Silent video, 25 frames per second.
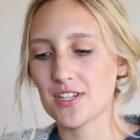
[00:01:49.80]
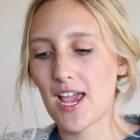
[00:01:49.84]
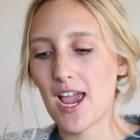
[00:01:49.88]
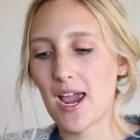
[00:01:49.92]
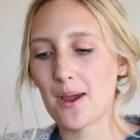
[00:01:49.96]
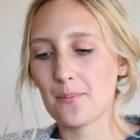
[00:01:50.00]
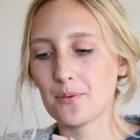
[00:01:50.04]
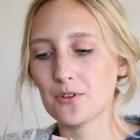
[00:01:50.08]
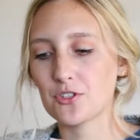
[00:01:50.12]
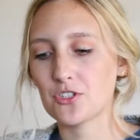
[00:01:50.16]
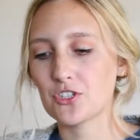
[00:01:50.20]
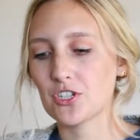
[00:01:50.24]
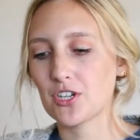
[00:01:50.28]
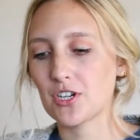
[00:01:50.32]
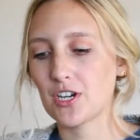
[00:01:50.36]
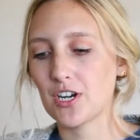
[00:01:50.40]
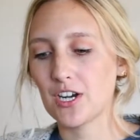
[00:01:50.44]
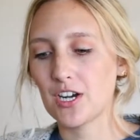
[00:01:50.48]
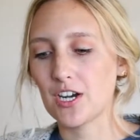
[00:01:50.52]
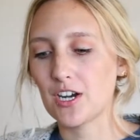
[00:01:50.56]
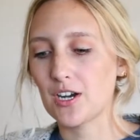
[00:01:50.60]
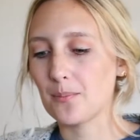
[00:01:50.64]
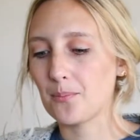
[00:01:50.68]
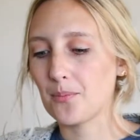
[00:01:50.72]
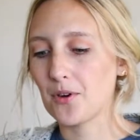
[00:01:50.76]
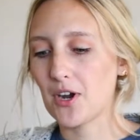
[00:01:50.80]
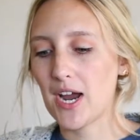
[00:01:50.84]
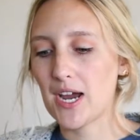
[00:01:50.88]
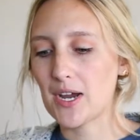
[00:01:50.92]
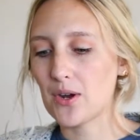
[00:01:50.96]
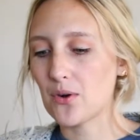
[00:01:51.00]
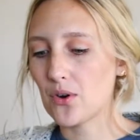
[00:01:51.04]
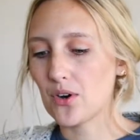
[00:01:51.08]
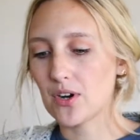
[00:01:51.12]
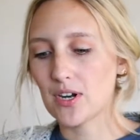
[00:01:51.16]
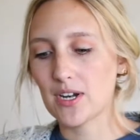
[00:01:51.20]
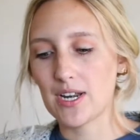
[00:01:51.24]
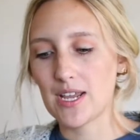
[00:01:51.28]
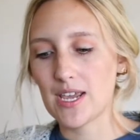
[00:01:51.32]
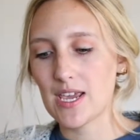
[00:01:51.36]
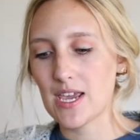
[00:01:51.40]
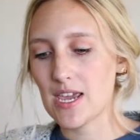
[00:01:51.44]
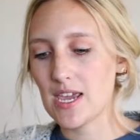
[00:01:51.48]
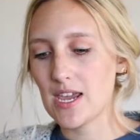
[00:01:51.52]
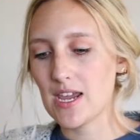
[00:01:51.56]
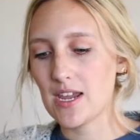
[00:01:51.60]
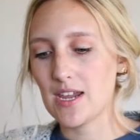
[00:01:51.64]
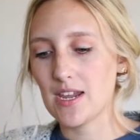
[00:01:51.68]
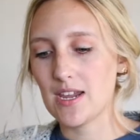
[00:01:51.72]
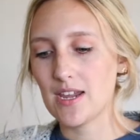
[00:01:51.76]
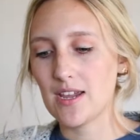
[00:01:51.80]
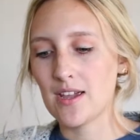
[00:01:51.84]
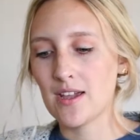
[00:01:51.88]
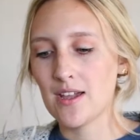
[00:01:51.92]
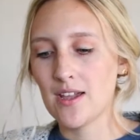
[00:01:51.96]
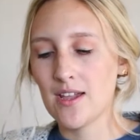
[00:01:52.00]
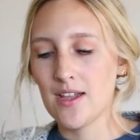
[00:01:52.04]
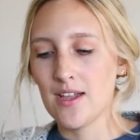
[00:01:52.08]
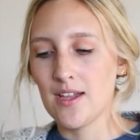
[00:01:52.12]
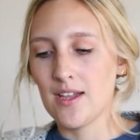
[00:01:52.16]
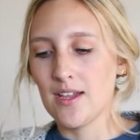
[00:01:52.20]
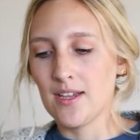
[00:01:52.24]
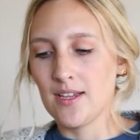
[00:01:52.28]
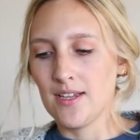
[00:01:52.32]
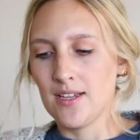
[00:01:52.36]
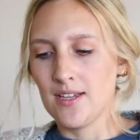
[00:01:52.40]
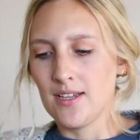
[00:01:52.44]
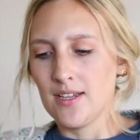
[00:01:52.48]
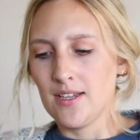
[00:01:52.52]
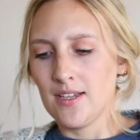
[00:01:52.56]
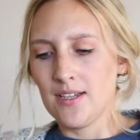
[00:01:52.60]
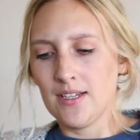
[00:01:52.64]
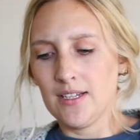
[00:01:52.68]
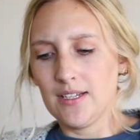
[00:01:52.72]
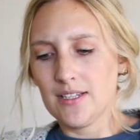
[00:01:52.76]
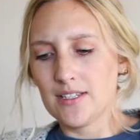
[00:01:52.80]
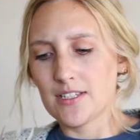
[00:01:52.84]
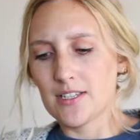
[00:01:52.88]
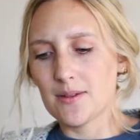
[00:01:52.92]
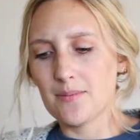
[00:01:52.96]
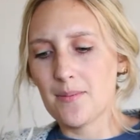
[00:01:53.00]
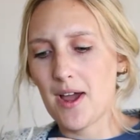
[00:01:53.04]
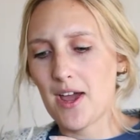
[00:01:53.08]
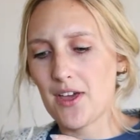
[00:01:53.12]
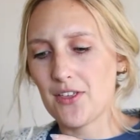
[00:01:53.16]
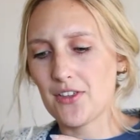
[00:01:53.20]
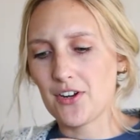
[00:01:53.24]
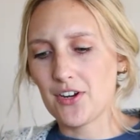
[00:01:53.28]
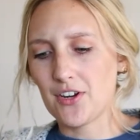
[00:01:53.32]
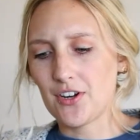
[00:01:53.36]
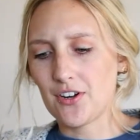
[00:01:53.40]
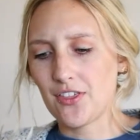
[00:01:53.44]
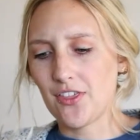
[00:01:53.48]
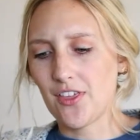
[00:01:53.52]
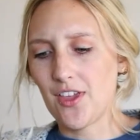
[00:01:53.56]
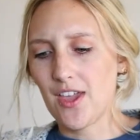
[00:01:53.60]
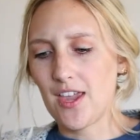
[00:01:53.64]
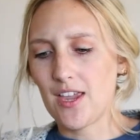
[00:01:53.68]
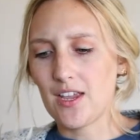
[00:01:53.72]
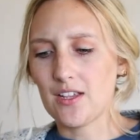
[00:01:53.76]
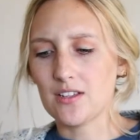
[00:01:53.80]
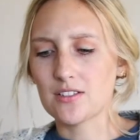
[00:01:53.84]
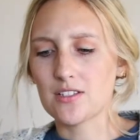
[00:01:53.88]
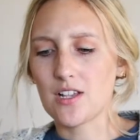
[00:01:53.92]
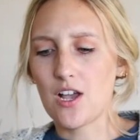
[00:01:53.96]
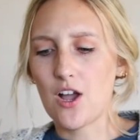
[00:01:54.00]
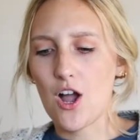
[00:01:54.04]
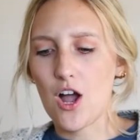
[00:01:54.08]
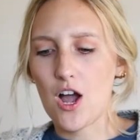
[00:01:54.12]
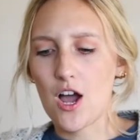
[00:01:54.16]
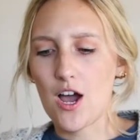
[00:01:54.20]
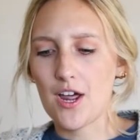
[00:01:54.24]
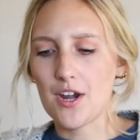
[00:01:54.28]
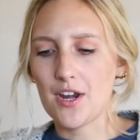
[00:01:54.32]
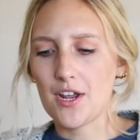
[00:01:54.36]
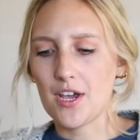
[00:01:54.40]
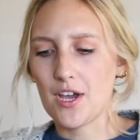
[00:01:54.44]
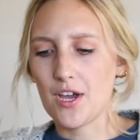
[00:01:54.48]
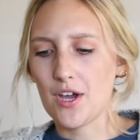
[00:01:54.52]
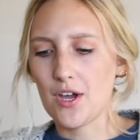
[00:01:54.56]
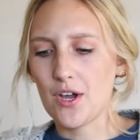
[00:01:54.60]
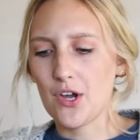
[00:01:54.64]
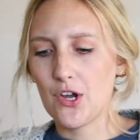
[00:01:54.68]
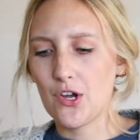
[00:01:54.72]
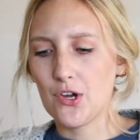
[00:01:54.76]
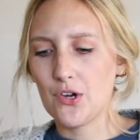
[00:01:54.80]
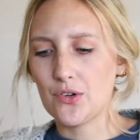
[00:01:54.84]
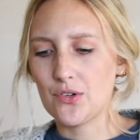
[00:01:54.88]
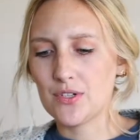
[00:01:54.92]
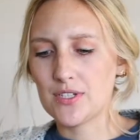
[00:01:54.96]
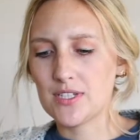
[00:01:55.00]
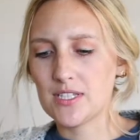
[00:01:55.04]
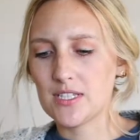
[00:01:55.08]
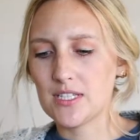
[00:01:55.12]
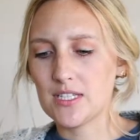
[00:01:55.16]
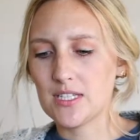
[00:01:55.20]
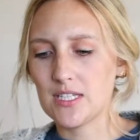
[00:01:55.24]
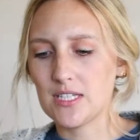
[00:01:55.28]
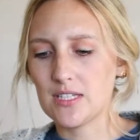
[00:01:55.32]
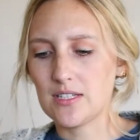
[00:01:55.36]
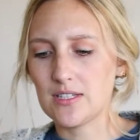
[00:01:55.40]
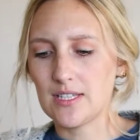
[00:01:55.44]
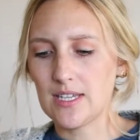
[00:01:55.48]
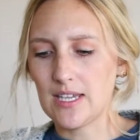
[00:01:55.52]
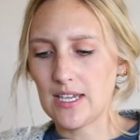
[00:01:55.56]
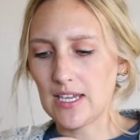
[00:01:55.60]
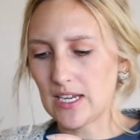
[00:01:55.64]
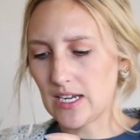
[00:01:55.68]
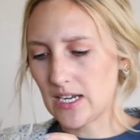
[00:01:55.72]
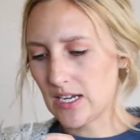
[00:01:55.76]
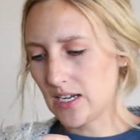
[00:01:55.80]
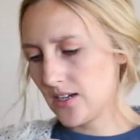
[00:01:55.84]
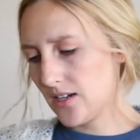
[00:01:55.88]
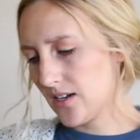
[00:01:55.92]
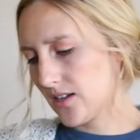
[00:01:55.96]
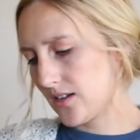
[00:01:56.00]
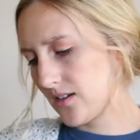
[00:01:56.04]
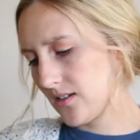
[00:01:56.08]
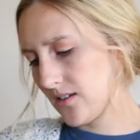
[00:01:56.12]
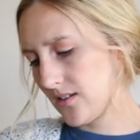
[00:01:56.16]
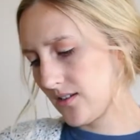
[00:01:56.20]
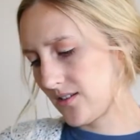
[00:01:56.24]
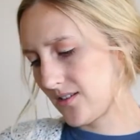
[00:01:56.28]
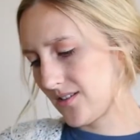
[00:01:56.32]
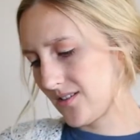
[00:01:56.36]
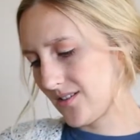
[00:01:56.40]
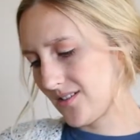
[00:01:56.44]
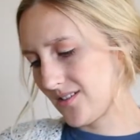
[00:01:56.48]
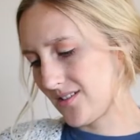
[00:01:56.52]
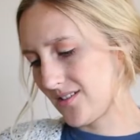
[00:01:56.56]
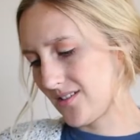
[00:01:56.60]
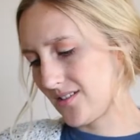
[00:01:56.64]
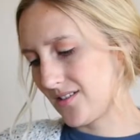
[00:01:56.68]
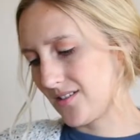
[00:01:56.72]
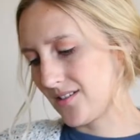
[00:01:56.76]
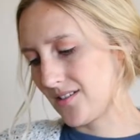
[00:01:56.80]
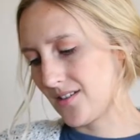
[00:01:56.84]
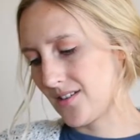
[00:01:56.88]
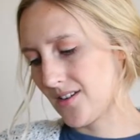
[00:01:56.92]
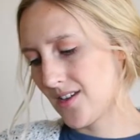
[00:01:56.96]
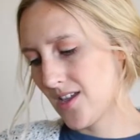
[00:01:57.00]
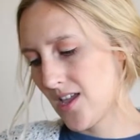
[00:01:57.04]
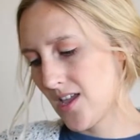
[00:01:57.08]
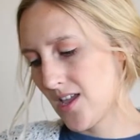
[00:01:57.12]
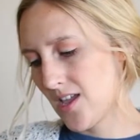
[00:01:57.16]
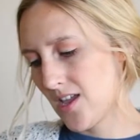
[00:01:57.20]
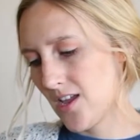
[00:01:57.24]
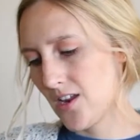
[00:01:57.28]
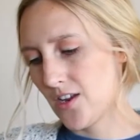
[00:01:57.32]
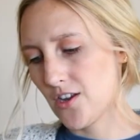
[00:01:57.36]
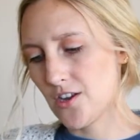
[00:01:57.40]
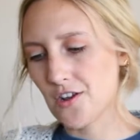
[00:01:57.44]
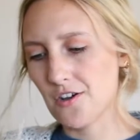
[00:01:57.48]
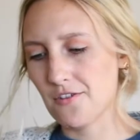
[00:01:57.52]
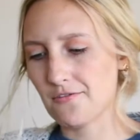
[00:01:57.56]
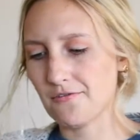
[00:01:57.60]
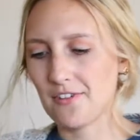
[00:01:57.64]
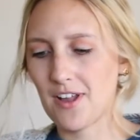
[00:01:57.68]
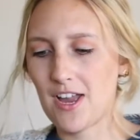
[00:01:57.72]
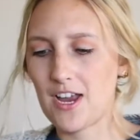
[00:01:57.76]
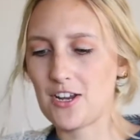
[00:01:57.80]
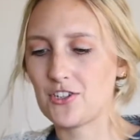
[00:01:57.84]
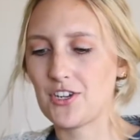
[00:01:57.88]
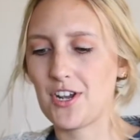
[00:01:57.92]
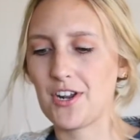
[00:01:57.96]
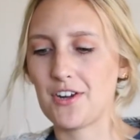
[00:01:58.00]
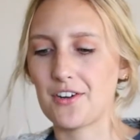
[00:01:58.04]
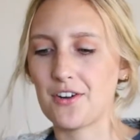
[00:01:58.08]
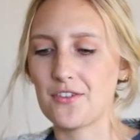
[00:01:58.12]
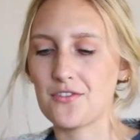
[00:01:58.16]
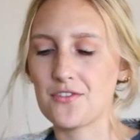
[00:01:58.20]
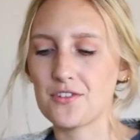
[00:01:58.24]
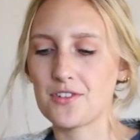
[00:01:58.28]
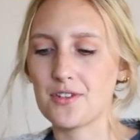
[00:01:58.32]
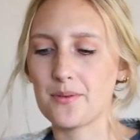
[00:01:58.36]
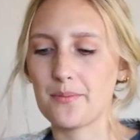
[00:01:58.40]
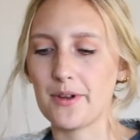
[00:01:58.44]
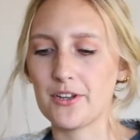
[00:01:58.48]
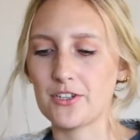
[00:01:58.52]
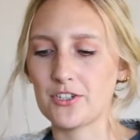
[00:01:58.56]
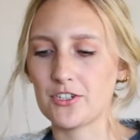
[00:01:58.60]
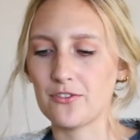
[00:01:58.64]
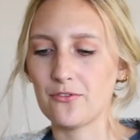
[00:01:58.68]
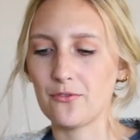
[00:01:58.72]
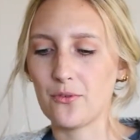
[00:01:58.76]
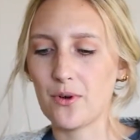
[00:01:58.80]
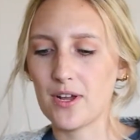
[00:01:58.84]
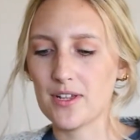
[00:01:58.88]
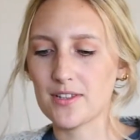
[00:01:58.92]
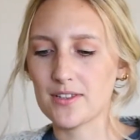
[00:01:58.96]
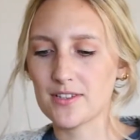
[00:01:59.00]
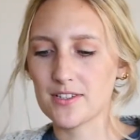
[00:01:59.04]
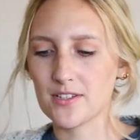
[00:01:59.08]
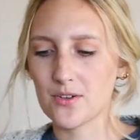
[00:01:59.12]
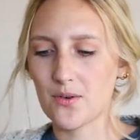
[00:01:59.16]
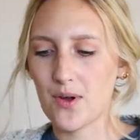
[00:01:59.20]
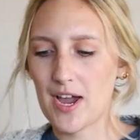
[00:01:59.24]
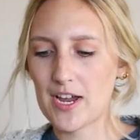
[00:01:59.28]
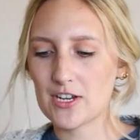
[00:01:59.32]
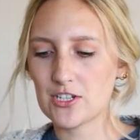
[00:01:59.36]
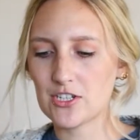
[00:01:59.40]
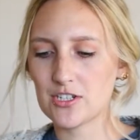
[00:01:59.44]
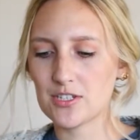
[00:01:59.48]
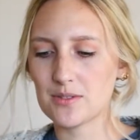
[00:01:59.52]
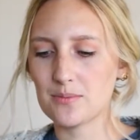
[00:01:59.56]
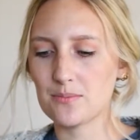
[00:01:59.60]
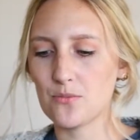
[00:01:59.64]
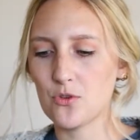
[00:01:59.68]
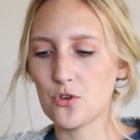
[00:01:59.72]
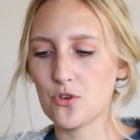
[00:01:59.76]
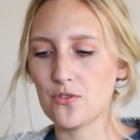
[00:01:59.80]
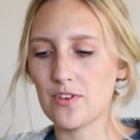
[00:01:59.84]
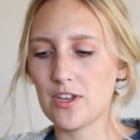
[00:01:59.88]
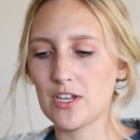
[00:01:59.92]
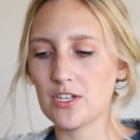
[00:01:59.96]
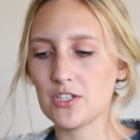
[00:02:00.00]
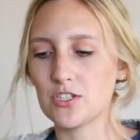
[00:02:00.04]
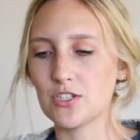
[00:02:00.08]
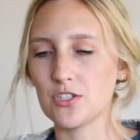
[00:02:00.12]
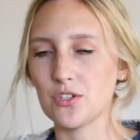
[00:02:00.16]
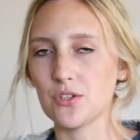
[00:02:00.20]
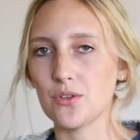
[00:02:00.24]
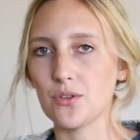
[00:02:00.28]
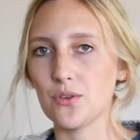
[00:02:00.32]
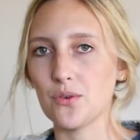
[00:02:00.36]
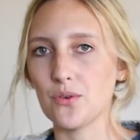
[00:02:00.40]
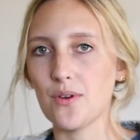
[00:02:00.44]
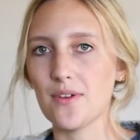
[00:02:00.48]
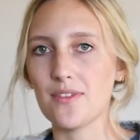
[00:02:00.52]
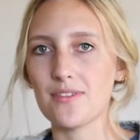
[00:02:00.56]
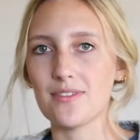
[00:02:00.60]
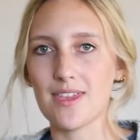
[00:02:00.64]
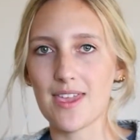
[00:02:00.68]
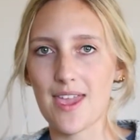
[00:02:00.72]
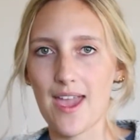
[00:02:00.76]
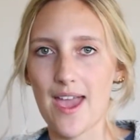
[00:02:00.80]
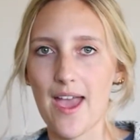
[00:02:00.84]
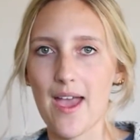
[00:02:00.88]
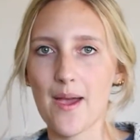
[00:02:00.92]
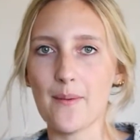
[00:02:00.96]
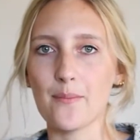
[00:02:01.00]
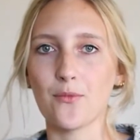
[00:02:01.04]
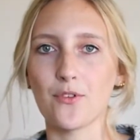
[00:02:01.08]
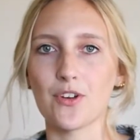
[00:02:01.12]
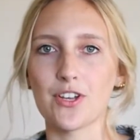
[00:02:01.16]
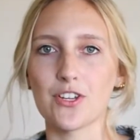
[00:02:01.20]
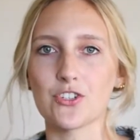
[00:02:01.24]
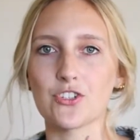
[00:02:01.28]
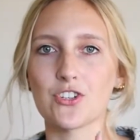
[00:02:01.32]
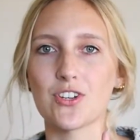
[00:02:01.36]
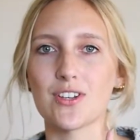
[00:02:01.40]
aperture, priority, some other things, auto, scene, no flash, I don't know, there's a bunch of ones. So I just move it to the M, which